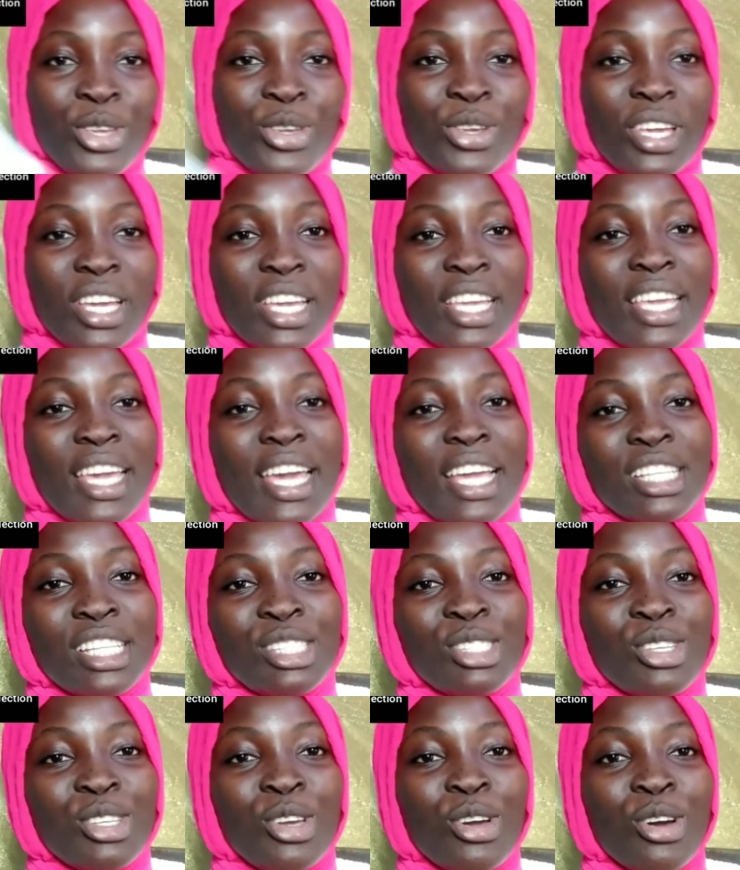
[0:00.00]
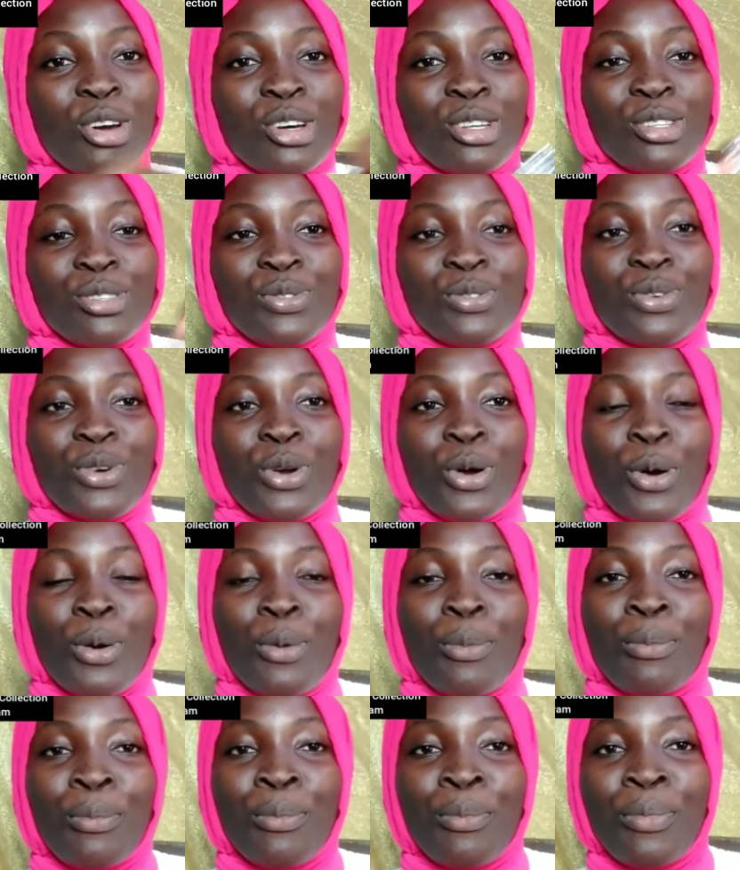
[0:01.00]
You can get yours
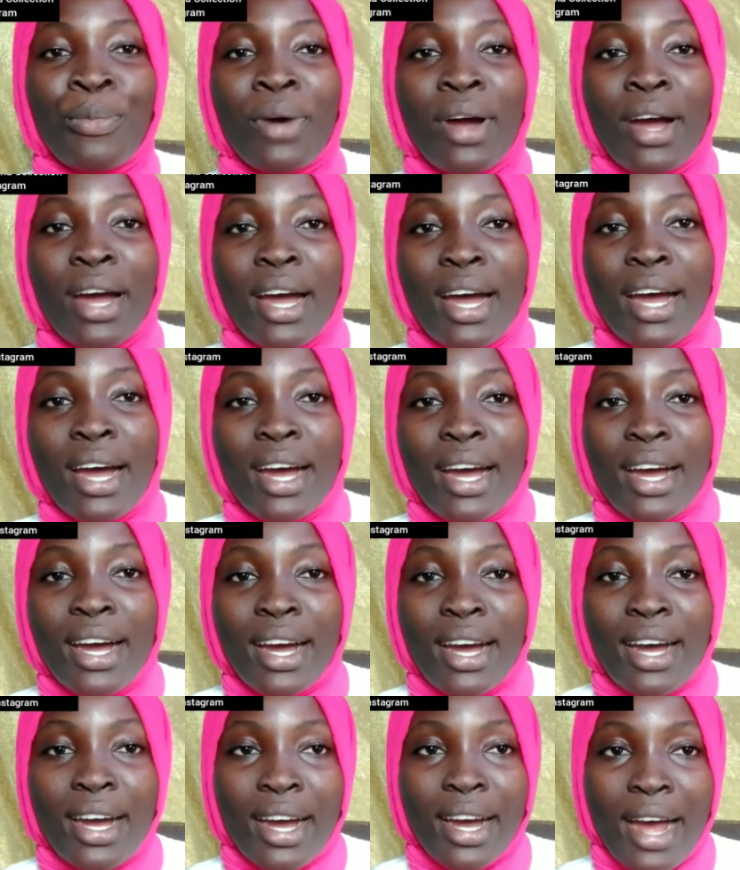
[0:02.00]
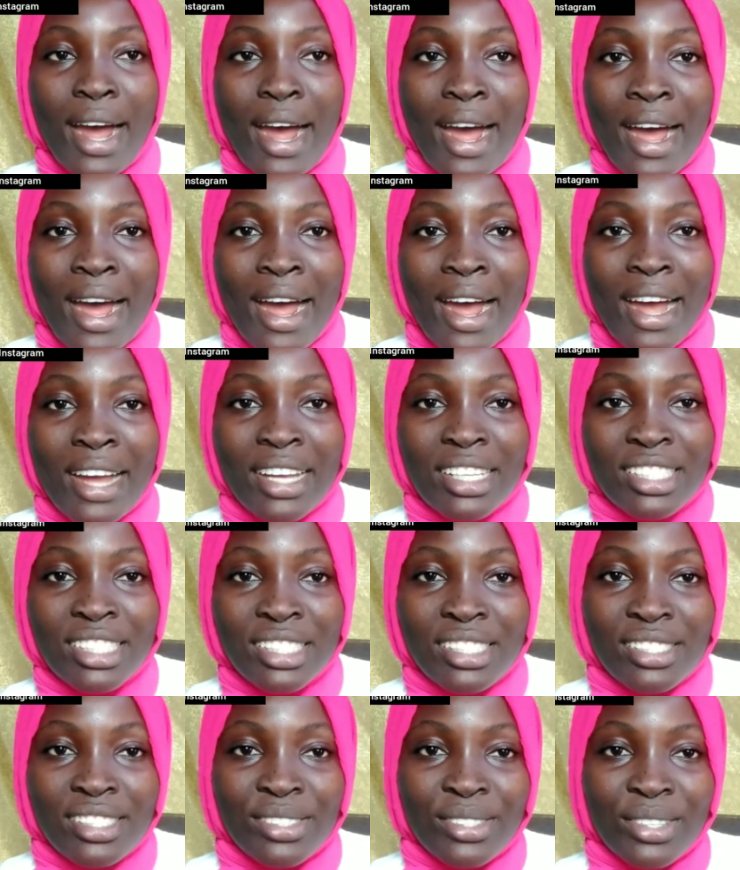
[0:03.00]
from her.
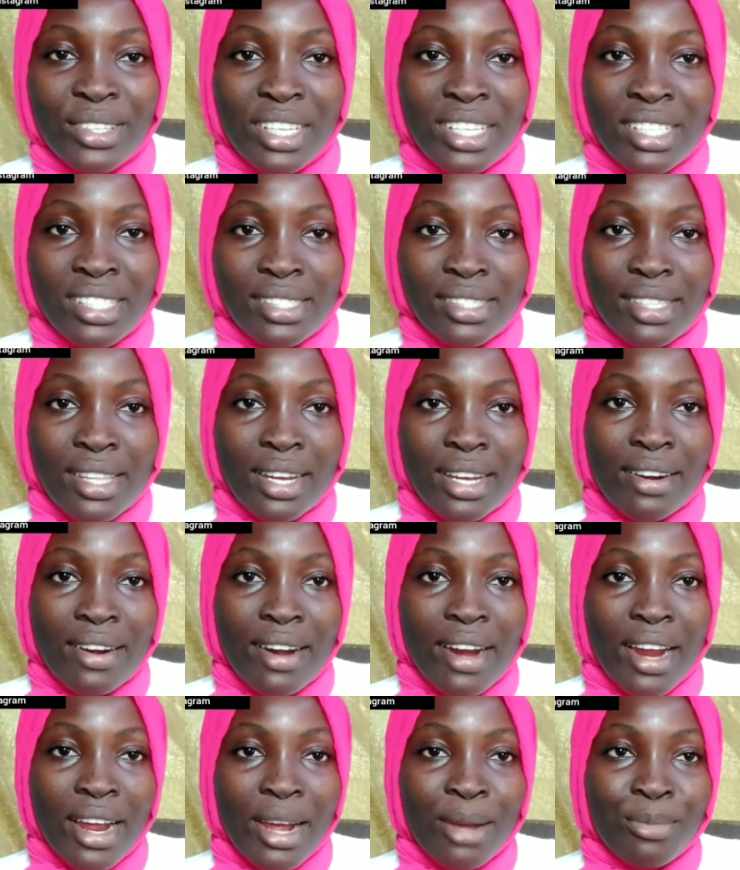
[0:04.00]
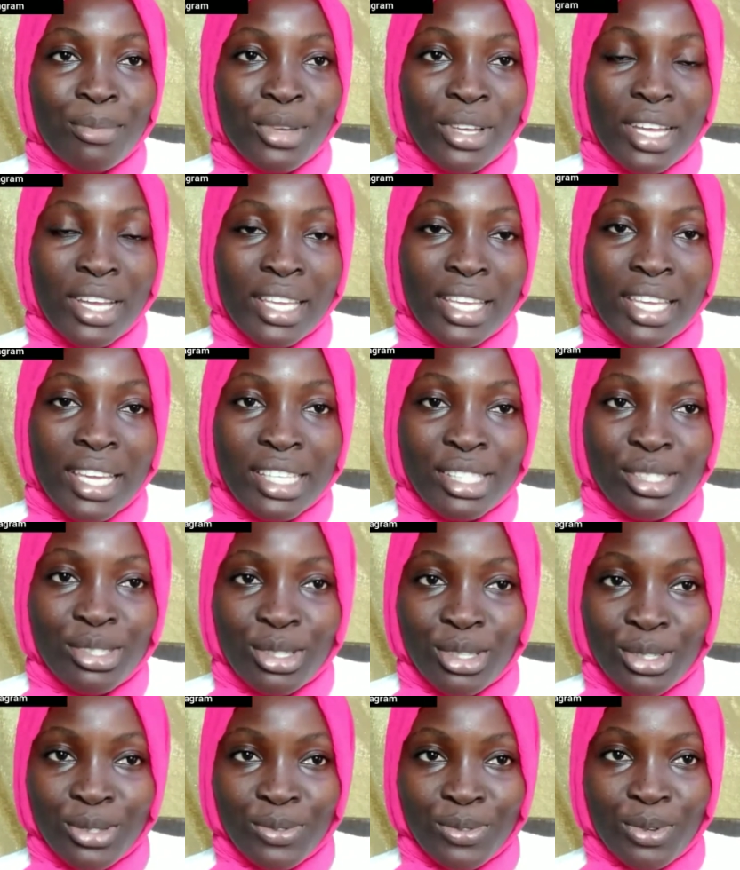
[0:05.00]
She's on Instagram. You can get
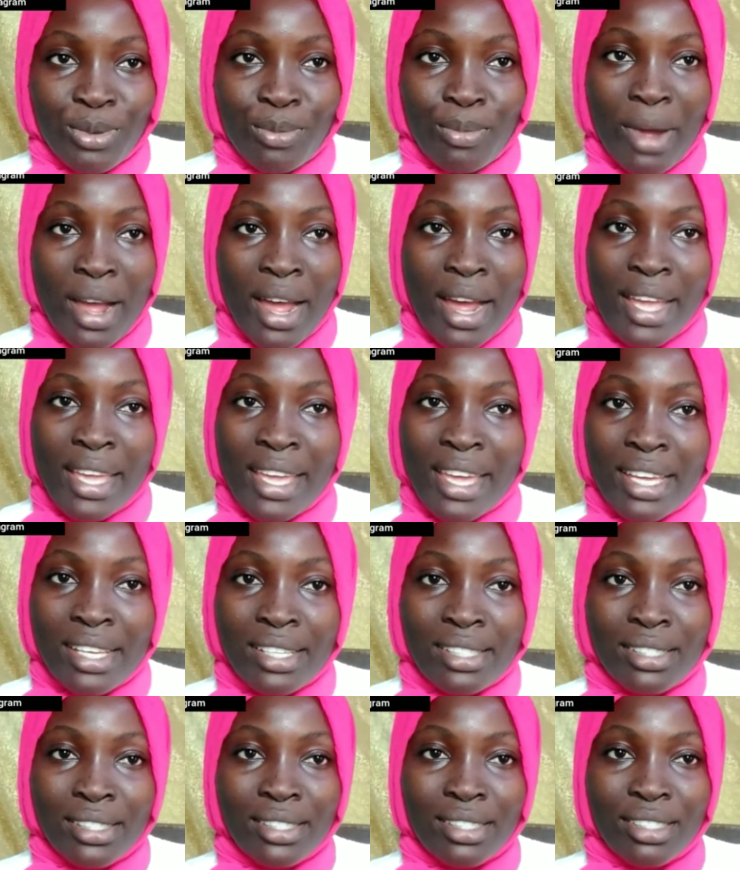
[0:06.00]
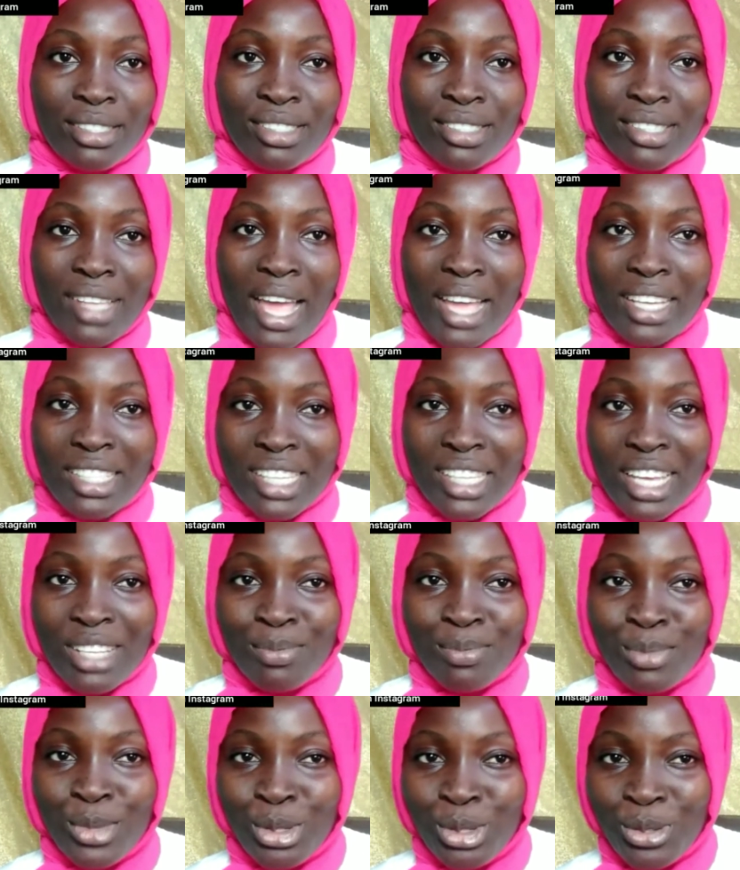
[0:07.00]
yours from her. Yes, she
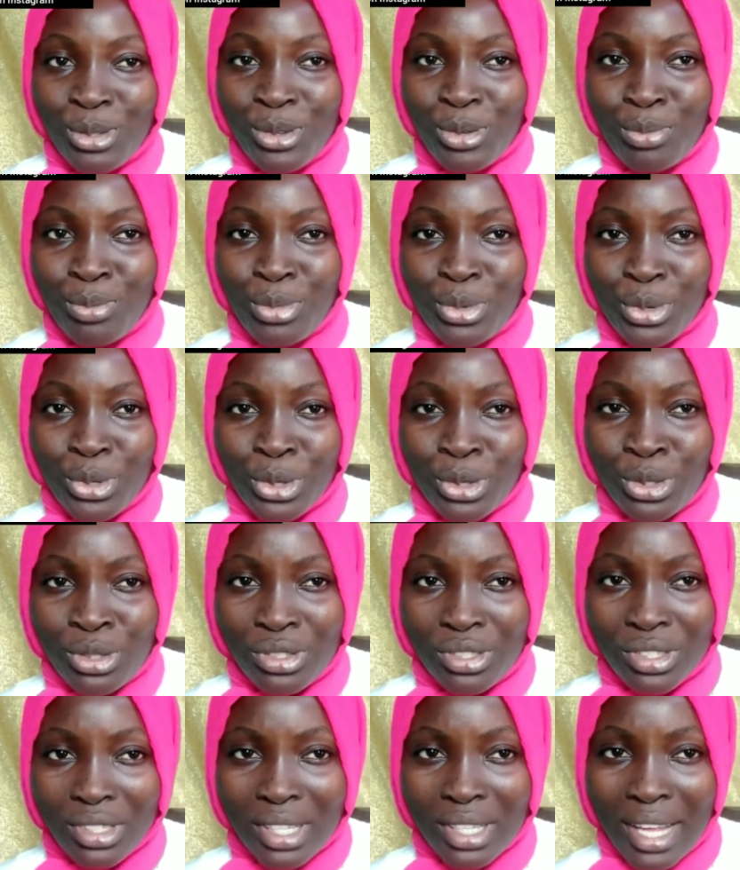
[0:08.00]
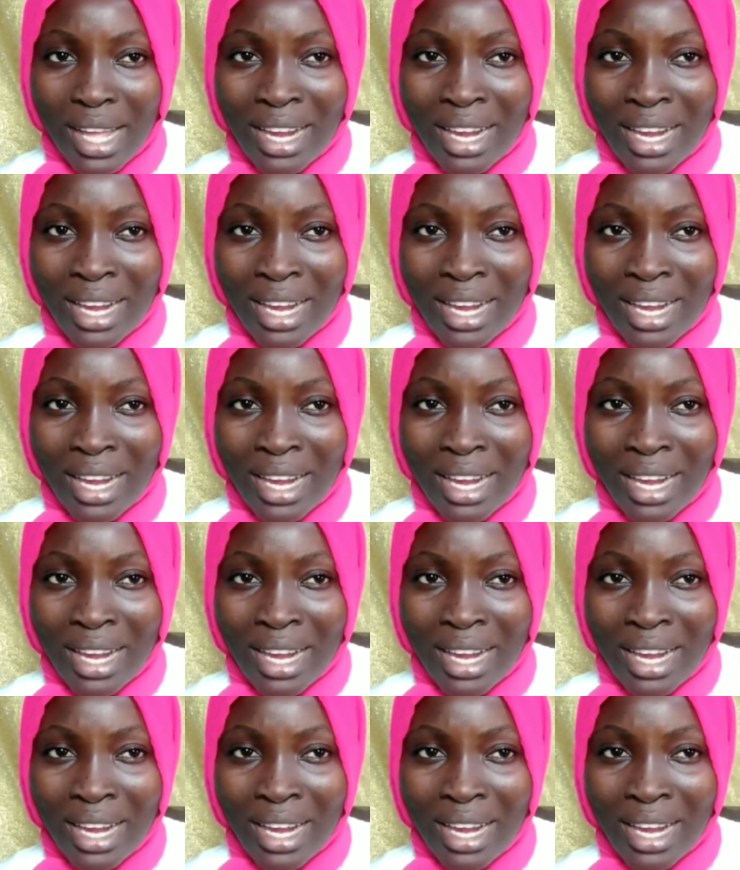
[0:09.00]
has beautiful brooch.